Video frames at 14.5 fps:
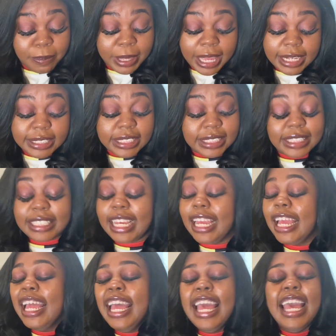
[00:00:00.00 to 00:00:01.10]
but it just
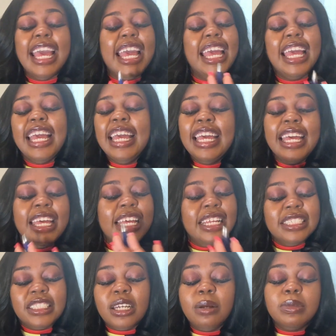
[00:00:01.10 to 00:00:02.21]
said,
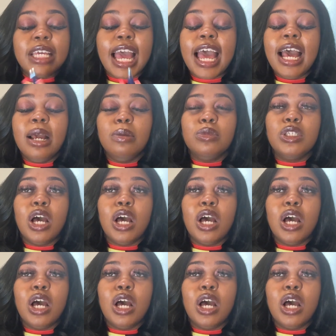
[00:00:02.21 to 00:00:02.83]
sometimes